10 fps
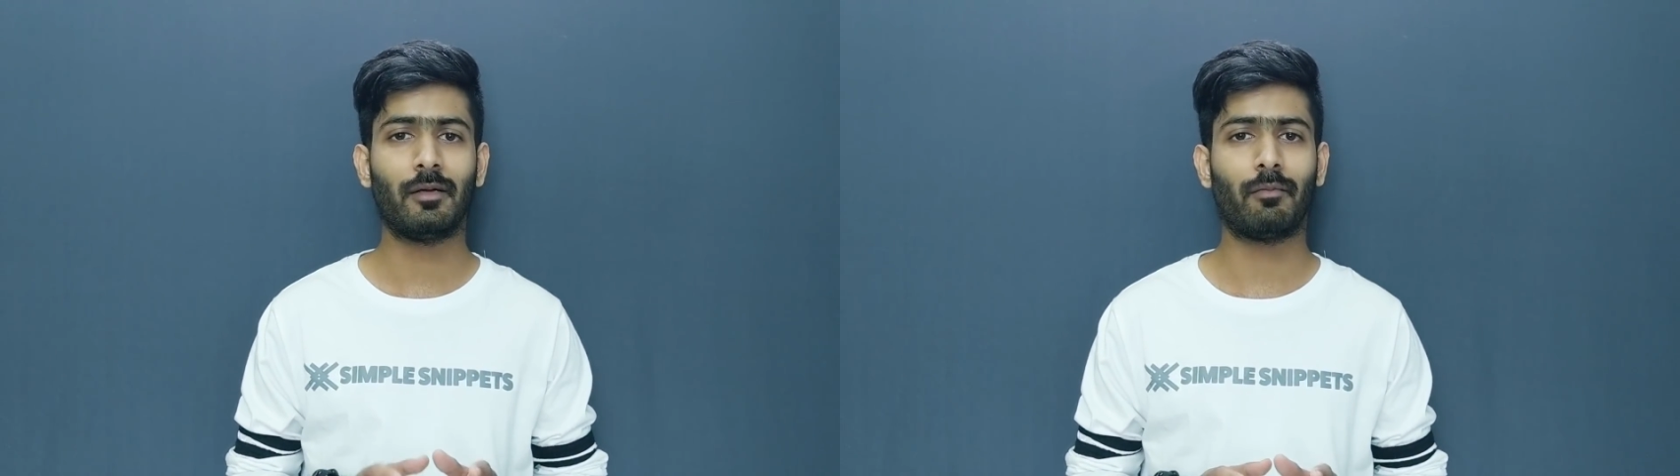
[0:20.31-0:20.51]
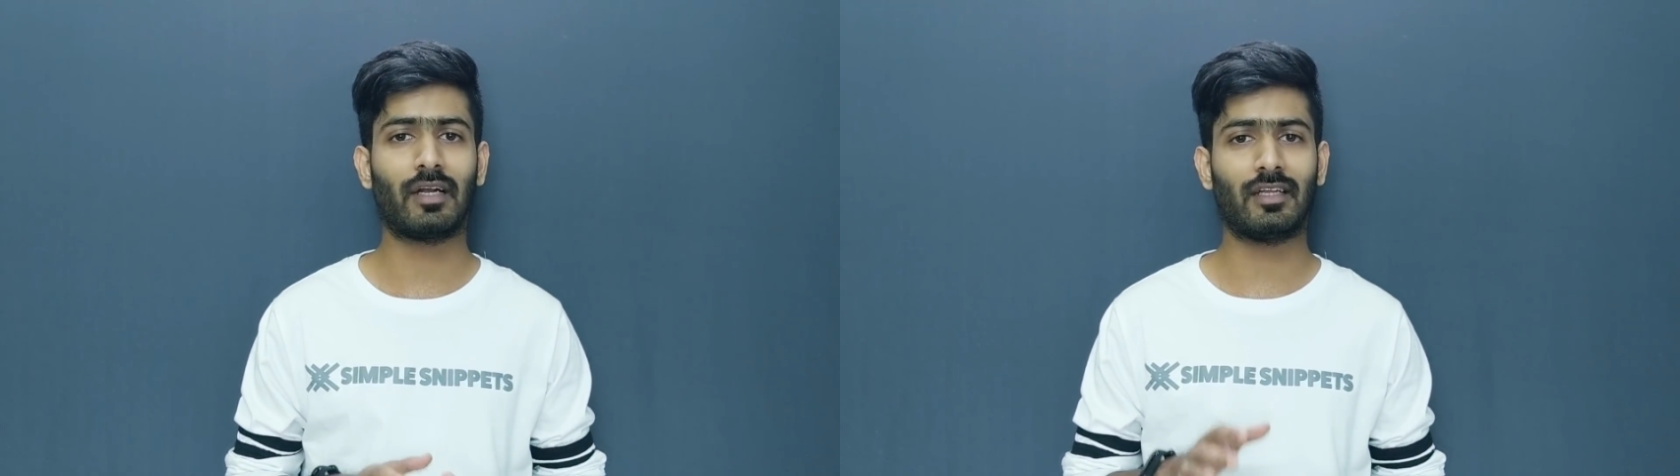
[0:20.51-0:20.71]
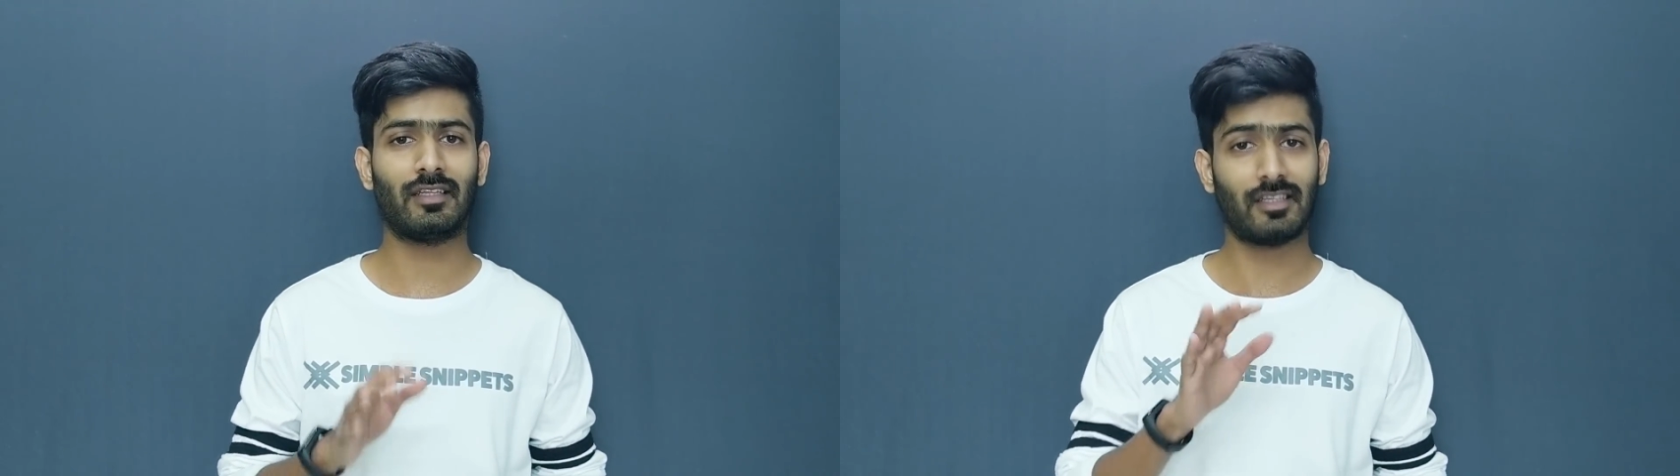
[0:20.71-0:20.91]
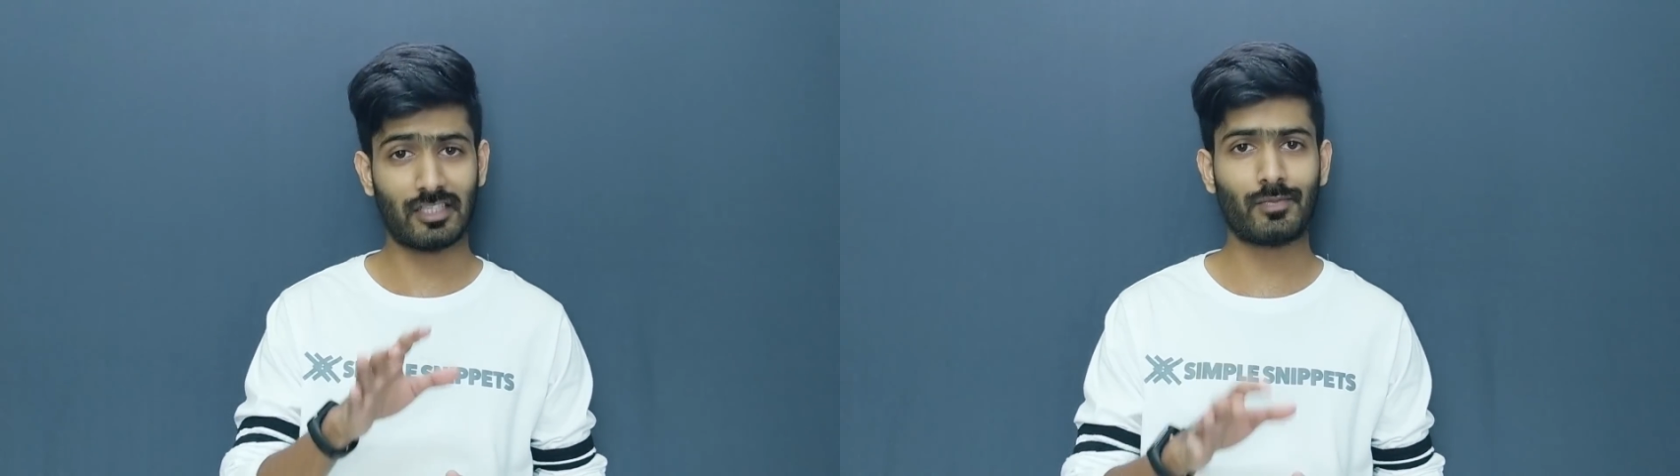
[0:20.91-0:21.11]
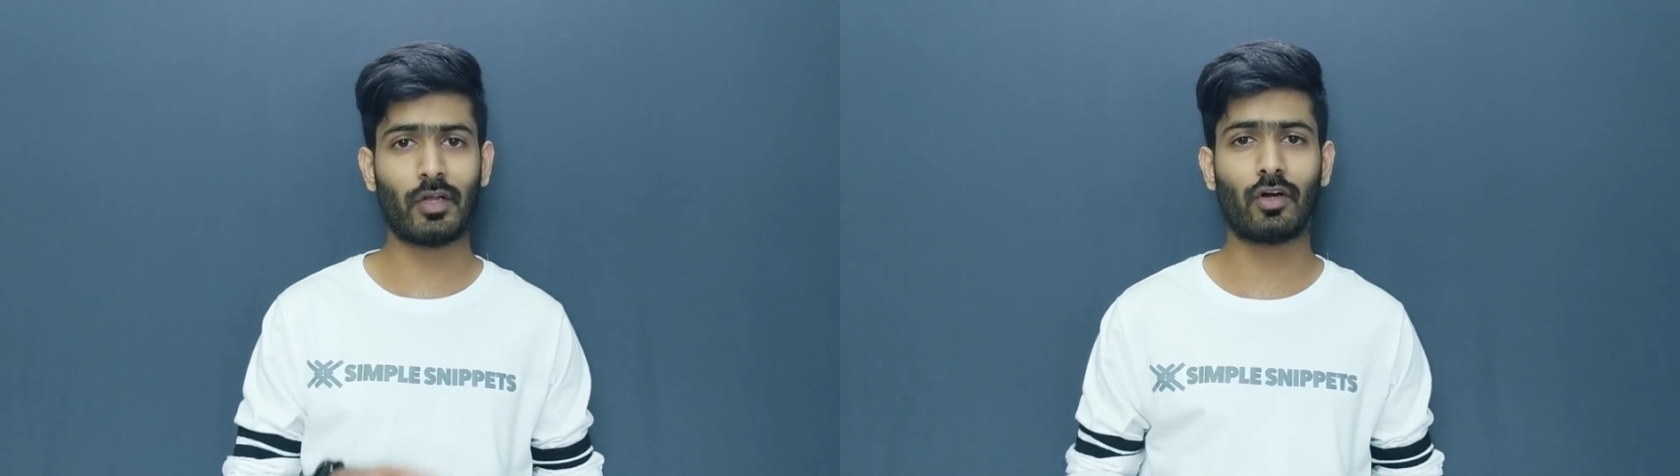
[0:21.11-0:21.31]
but then this
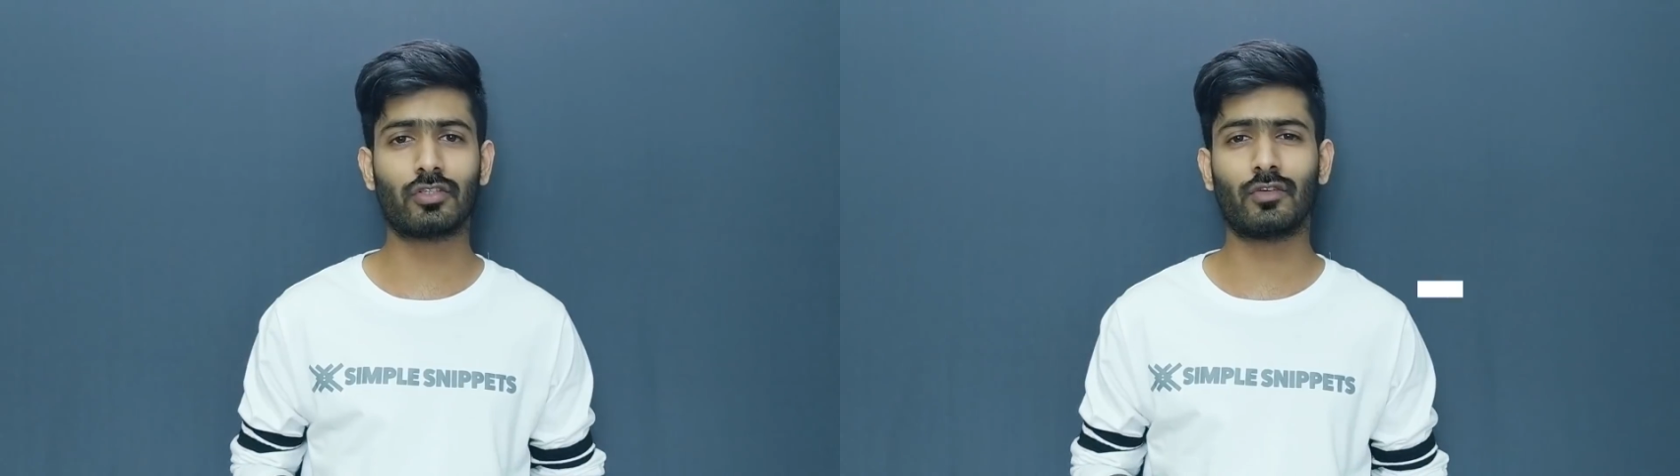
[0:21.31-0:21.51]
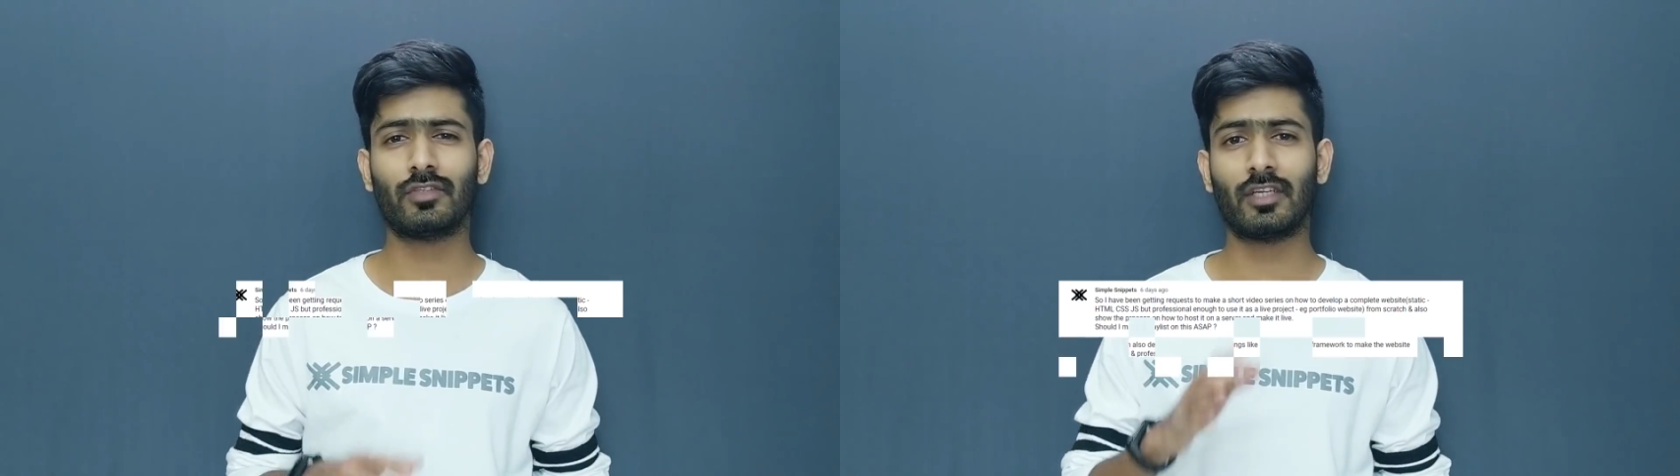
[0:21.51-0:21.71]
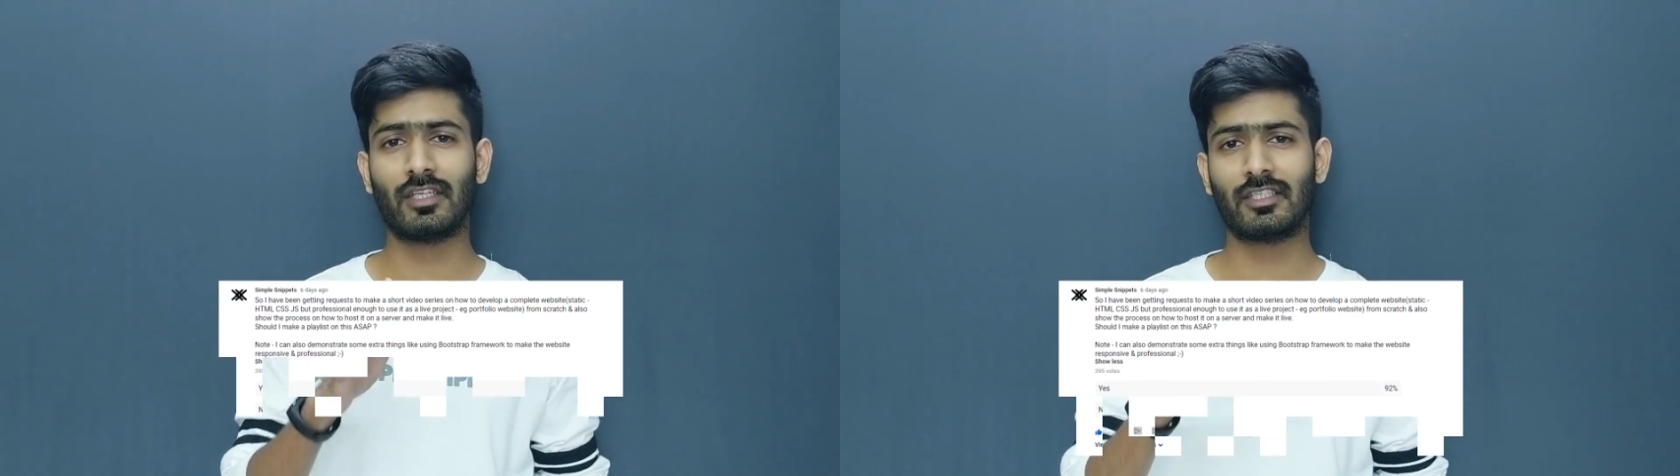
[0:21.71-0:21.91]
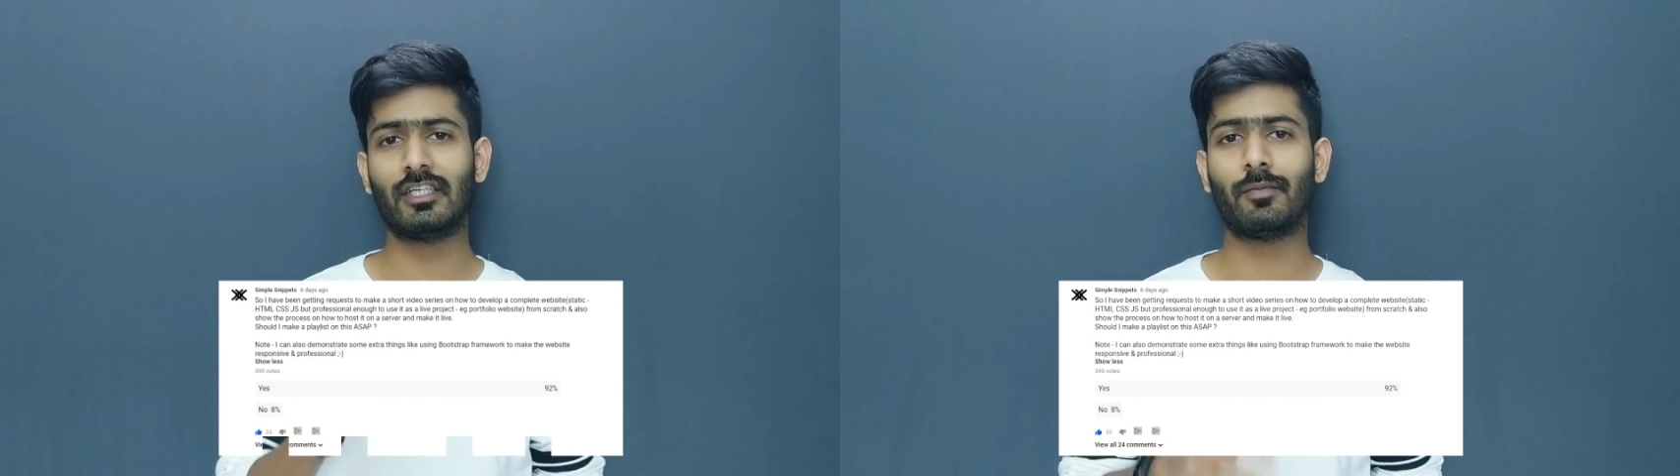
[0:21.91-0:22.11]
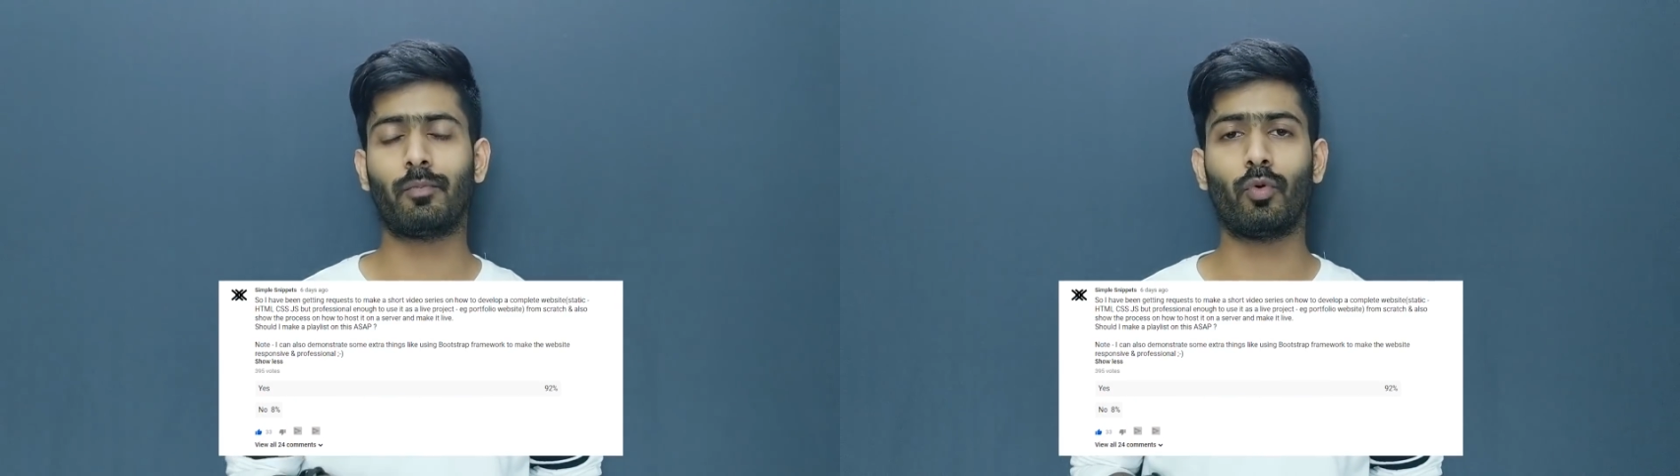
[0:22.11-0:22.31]
is because of the
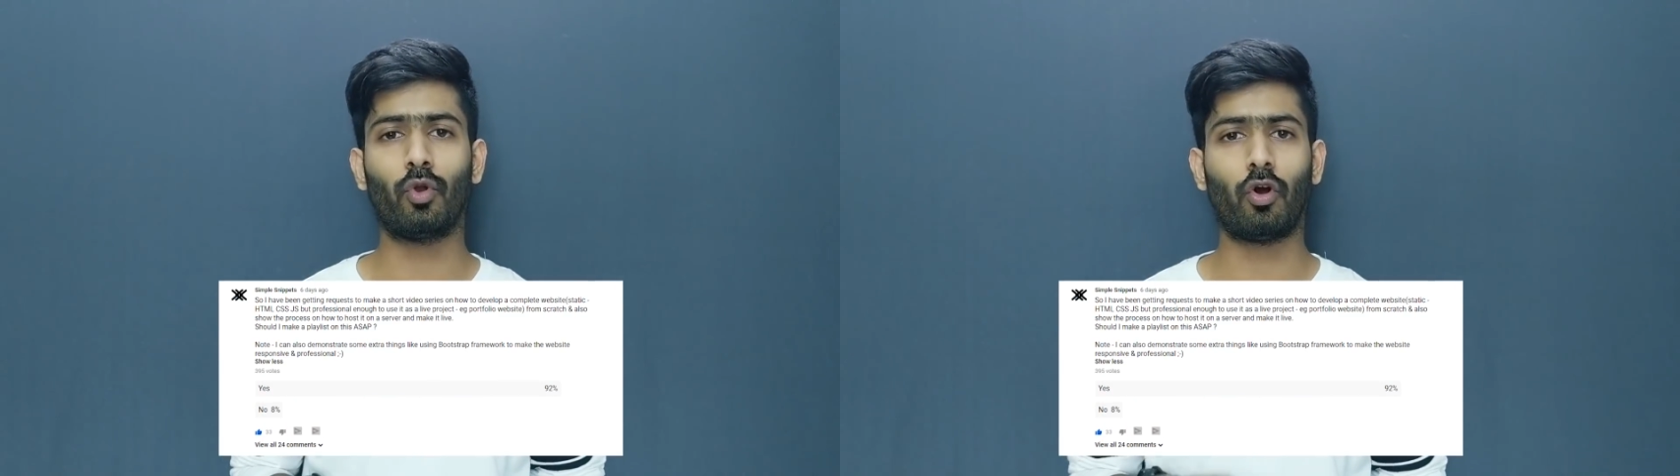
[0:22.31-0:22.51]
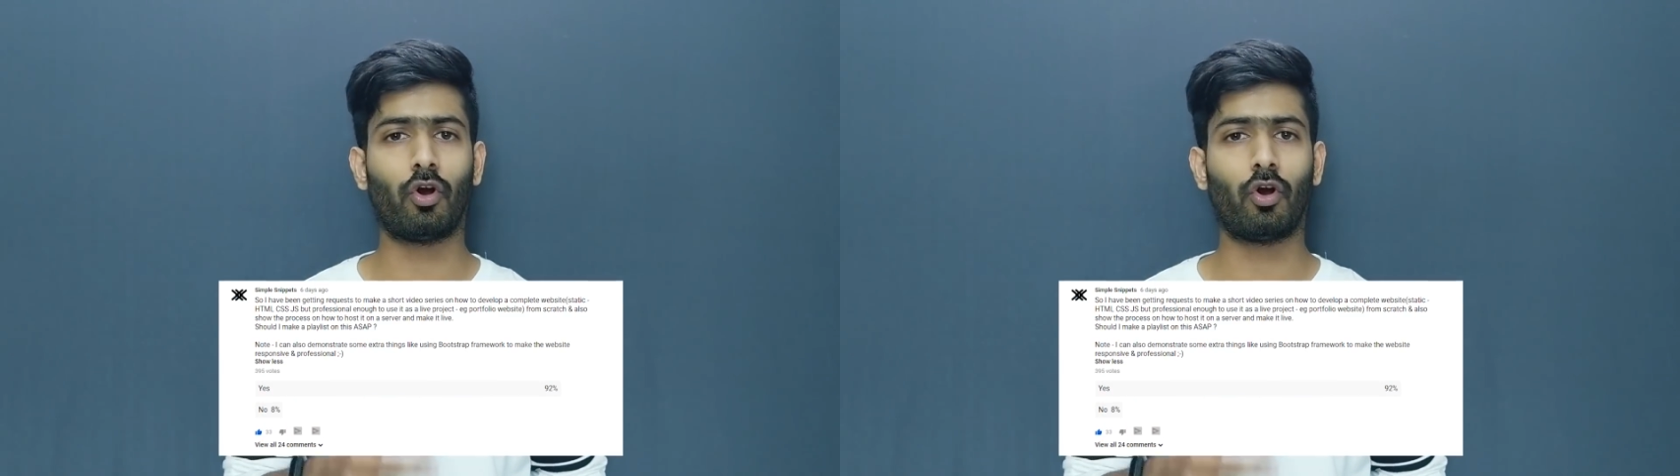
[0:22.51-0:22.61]
recent poll